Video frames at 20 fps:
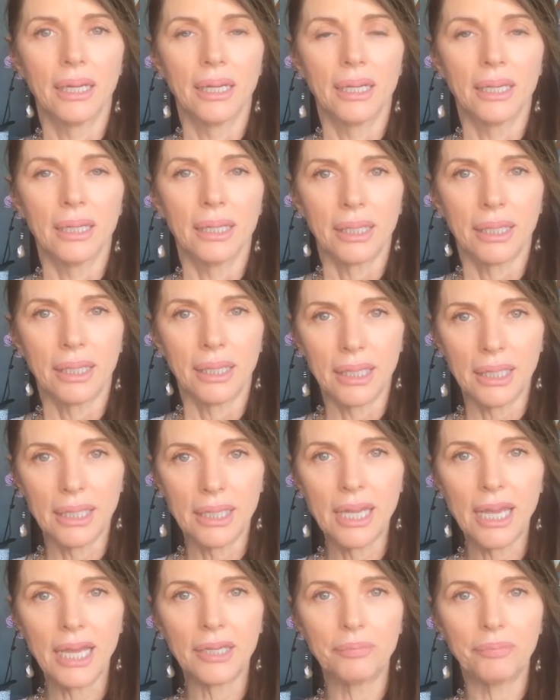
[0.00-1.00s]
he
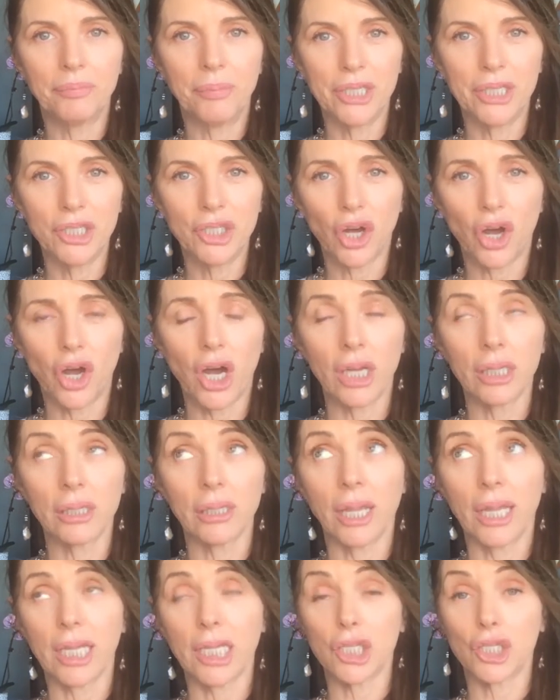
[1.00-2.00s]
had been taught,
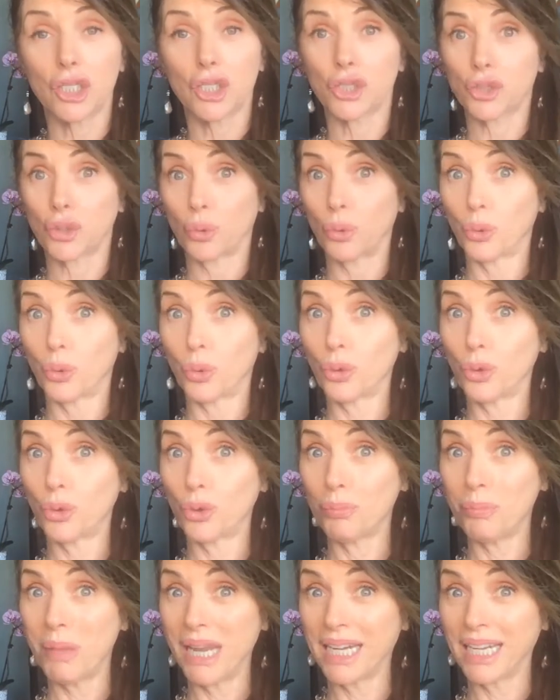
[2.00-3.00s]
like so
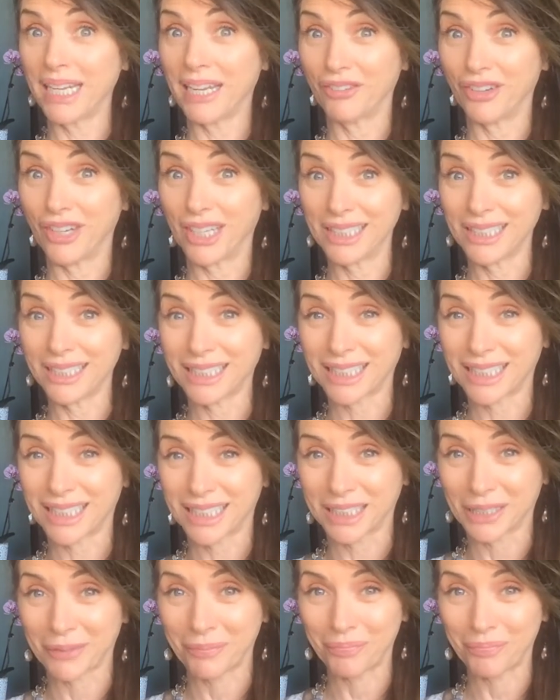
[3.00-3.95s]
many of us,